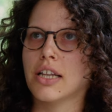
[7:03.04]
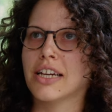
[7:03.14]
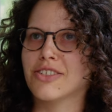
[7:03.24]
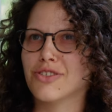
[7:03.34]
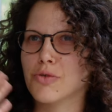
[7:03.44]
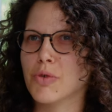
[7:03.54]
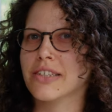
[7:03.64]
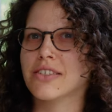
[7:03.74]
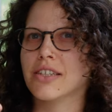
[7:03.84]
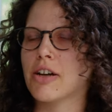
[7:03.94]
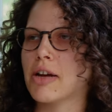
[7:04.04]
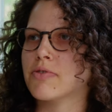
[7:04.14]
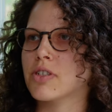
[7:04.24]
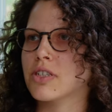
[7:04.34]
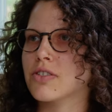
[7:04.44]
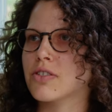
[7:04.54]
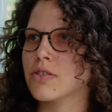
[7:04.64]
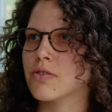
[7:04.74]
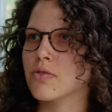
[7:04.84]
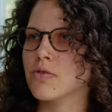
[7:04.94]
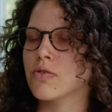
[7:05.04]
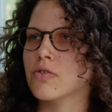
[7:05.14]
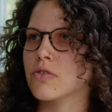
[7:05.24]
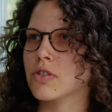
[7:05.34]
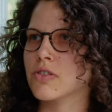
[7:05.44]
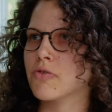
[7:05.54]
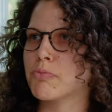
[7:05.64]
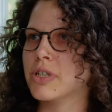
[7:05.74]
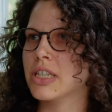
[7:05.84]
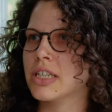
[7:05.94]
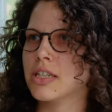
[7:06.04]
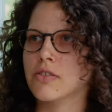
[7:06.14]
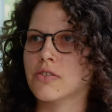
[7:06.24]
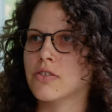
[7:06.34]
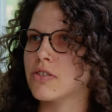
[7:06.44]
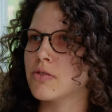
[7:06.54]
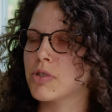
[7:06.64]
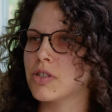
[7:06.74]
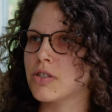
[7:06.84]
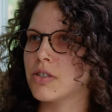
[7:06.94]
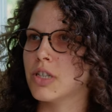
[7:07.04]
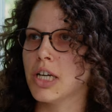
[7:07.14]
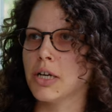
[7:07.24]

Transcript: there's always a reference to sort of pre-consumer,